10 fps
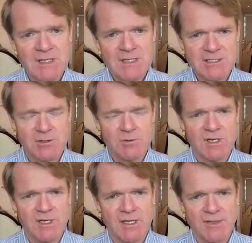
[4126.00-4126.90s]
So
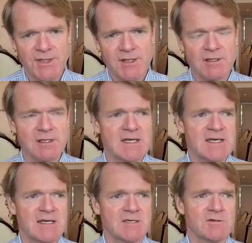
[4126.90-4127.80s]
I think
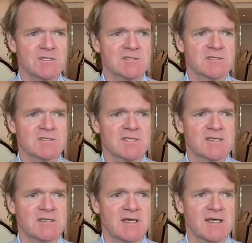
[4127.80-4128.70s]
your listener
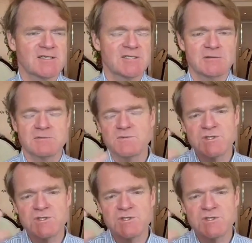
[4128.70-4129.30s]
said that she